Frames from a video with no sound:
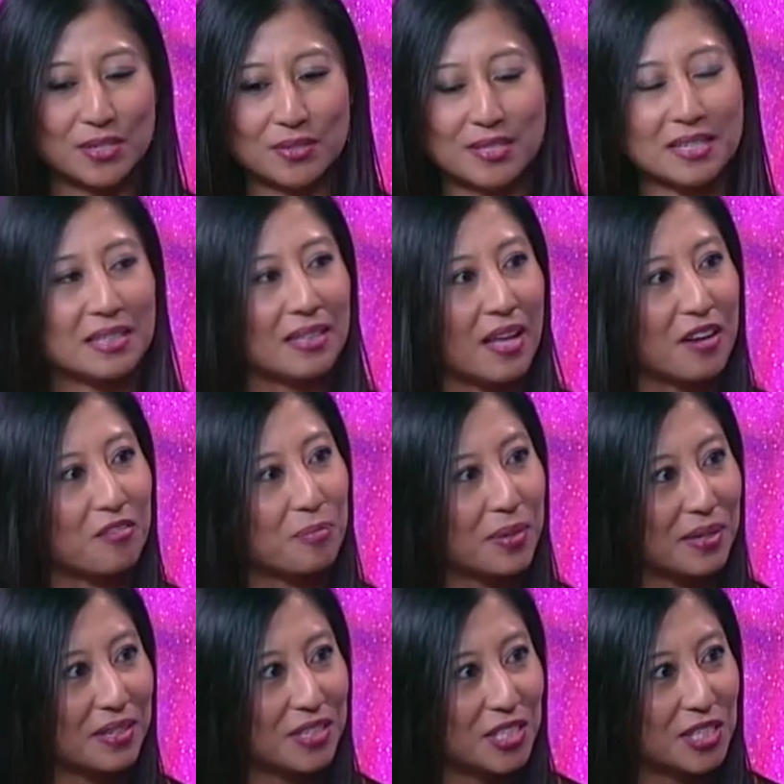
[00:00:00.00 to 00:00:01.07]
you did a lot of
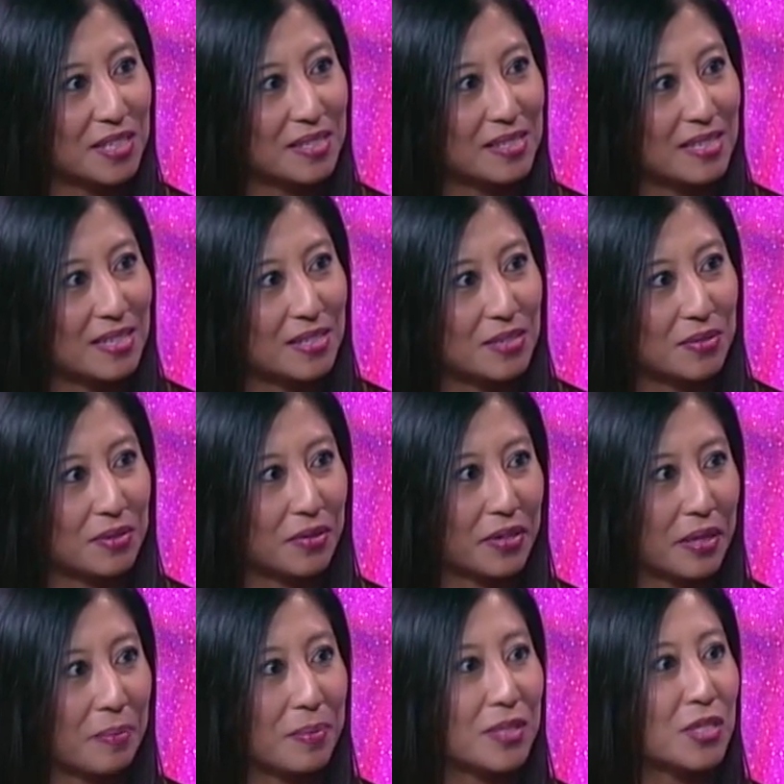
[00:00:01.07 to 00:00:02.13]
productions as you were growing
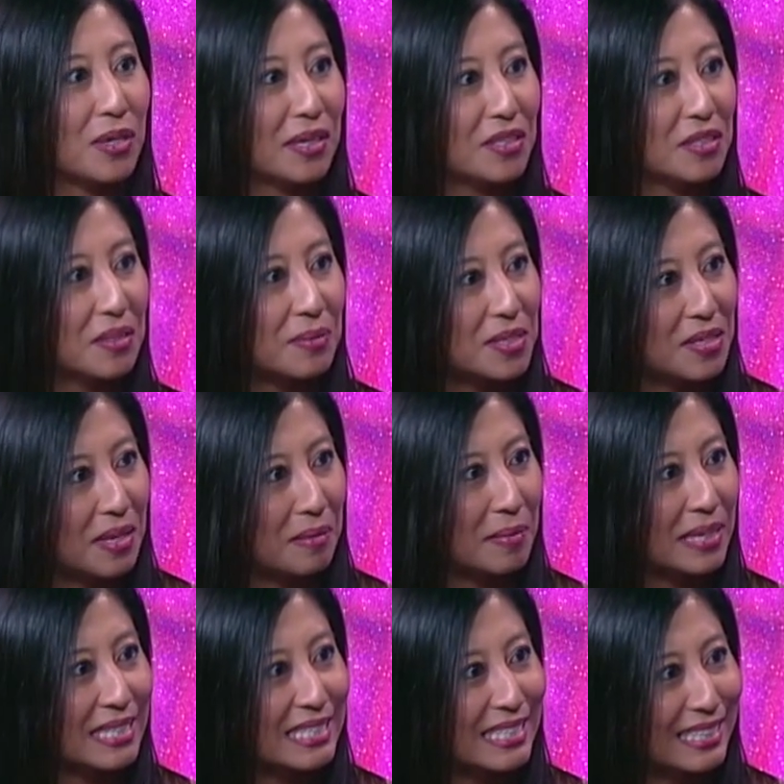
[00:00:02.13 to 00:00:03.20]
up, but you actually went to M
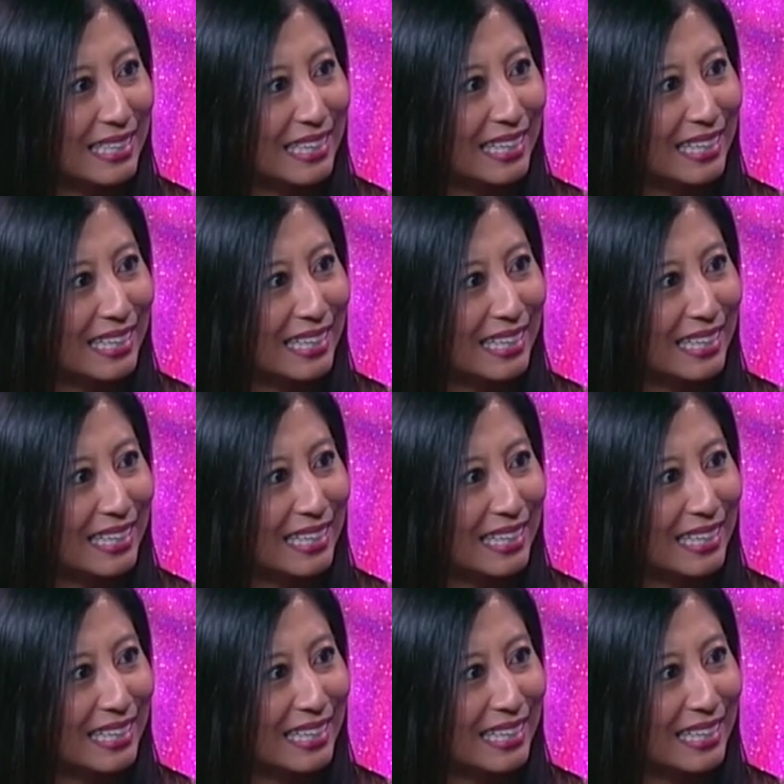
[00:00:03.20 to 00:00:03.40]
I T.